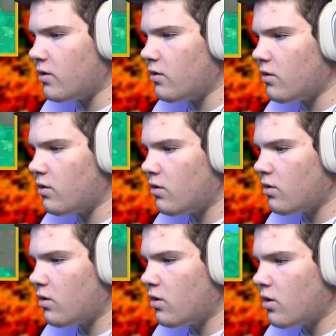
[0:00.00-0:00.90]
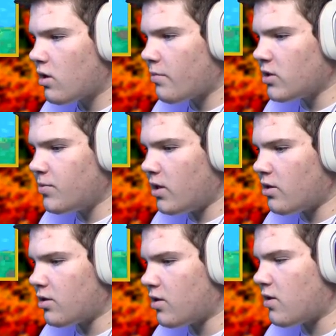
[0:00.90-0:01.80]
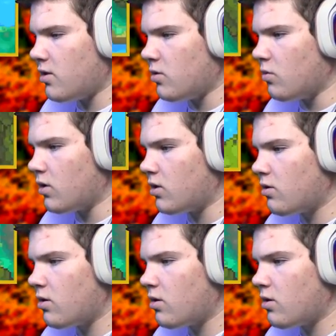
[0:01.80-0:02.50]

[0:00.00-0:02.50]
It's much better than the Sinnoh one,